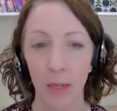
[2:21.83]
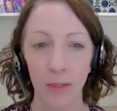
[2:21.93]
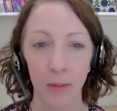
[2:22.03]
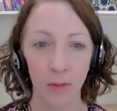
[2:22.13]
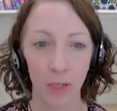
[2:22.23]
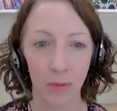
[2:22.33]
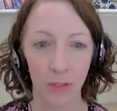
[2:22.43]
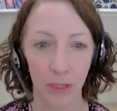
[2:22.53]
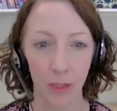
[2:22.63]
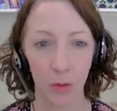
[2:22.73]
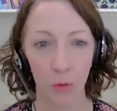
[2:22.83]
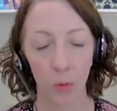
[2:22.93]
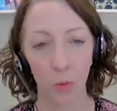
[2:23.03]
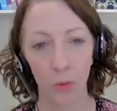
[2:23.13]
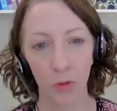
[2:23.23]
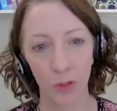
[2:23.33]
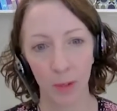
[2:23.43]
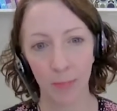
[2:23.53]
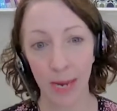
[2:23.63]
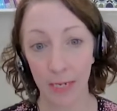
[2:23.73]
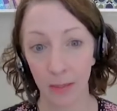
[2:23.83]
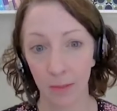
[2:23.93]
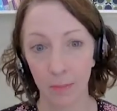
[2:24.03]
Sometimes it can cause aches